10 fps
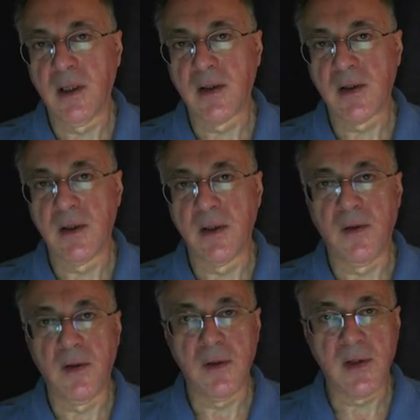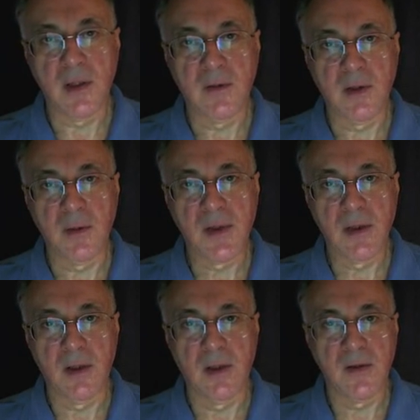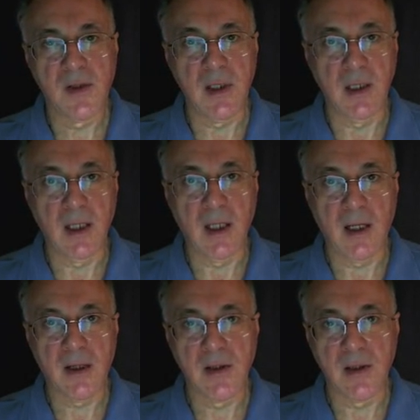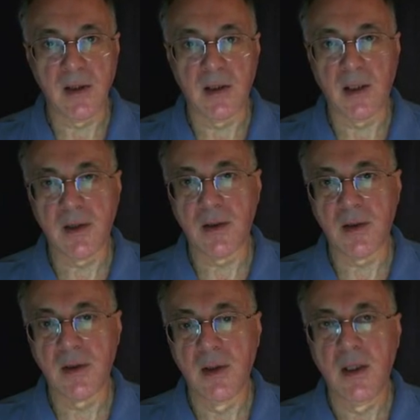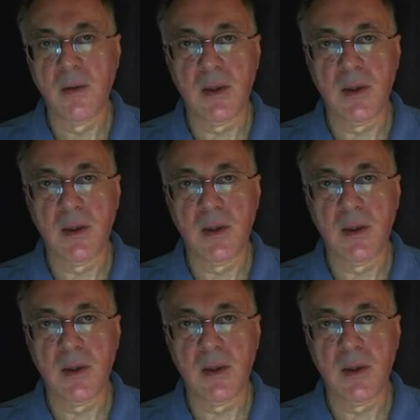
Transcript: is the diffuse envelopes of CD galaxies in clusters.